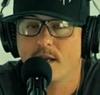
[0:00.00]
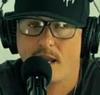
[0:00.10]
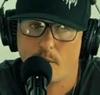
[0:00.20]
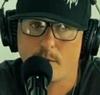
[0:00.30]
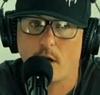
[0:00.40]

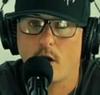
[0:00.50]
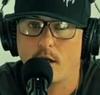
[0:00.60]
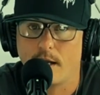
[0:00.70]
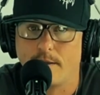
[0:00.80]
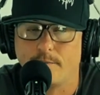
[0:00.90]
And we
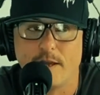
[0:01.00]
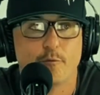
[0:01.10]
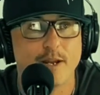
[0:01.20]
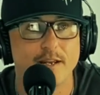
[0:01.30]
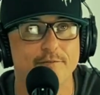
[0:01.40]
are, if
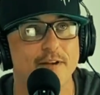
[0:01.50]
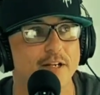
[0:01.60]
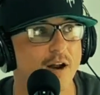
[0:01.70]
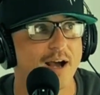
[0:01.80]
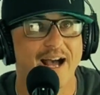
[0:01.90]
we can
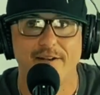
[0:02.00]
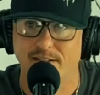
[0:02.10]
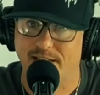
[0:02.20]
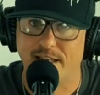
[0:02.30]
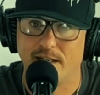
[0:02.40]
figure out how to get